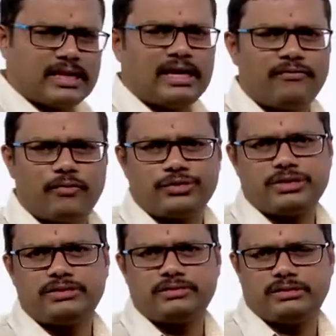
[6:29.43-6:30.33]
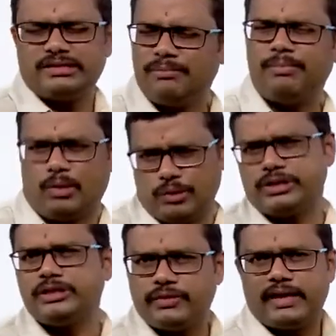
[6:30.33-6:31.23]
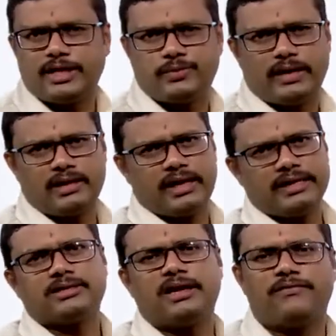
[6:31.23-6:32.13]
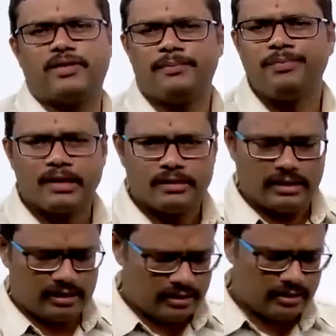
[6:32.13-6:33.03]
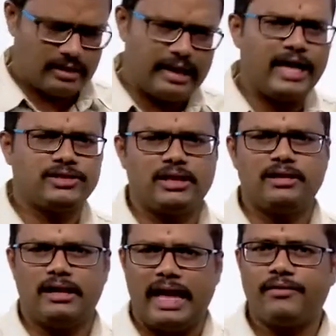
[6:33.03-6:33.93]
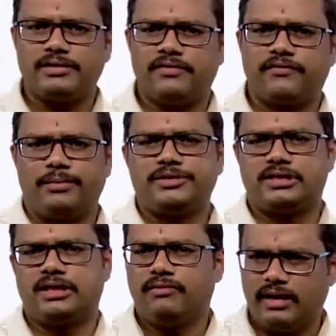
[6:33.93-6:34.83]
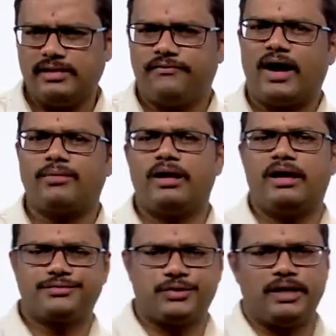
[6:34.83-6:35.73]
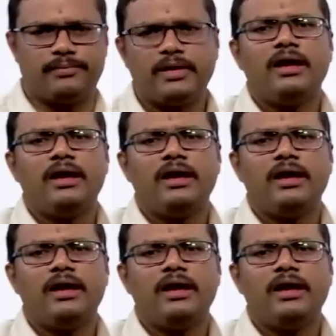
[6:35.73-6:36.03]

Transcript: kind of questions, simple questions we can expect in the case of the natural language of chemistry. What is the formula of sodium